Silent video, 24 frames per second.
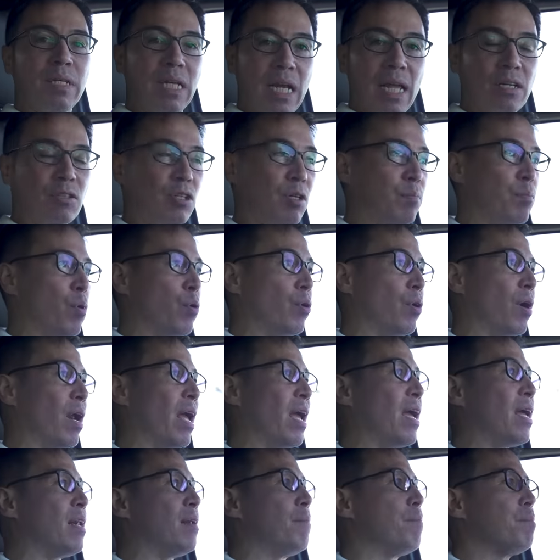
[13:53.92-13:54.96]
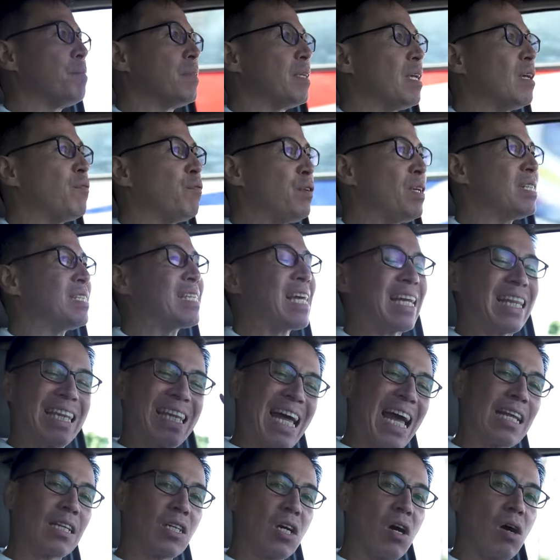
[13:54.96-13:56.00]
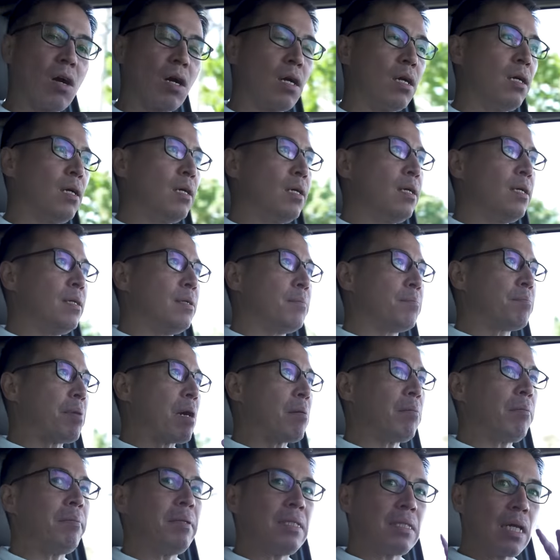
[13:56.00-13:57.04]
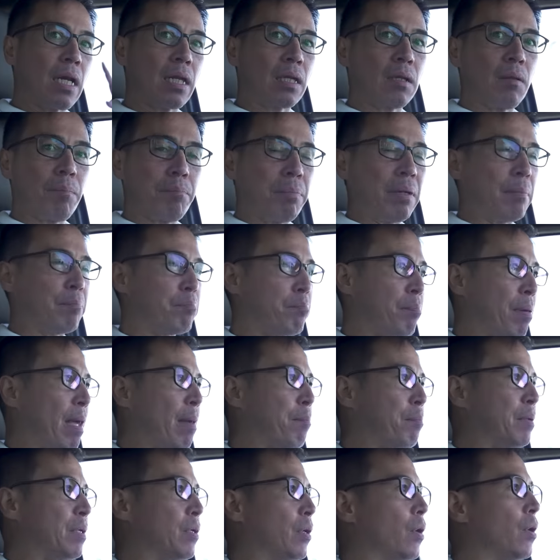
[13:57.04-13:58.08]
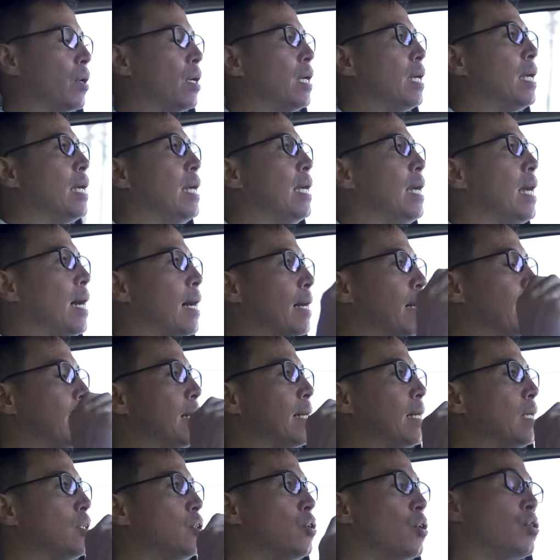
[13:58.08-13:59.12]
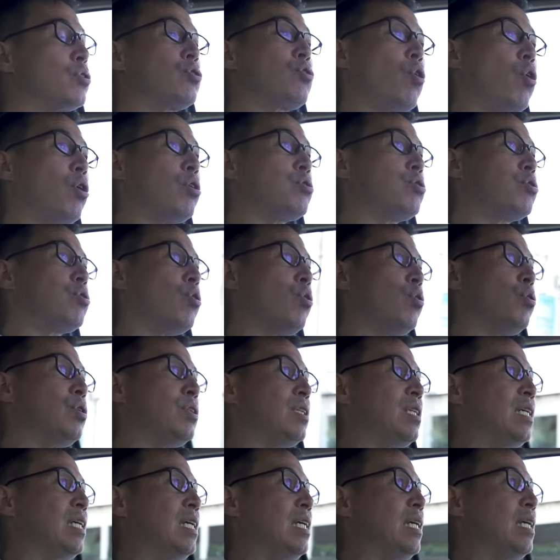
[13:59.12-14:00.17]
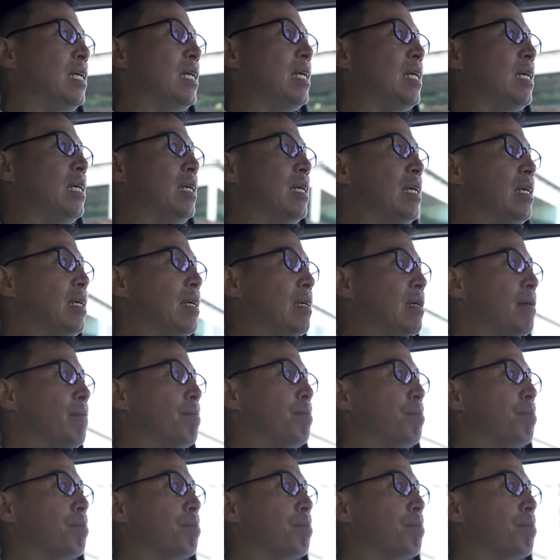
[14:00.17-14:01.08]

the electric motor, and it feels like that car probably is a little bit peppier. Uh, there's also the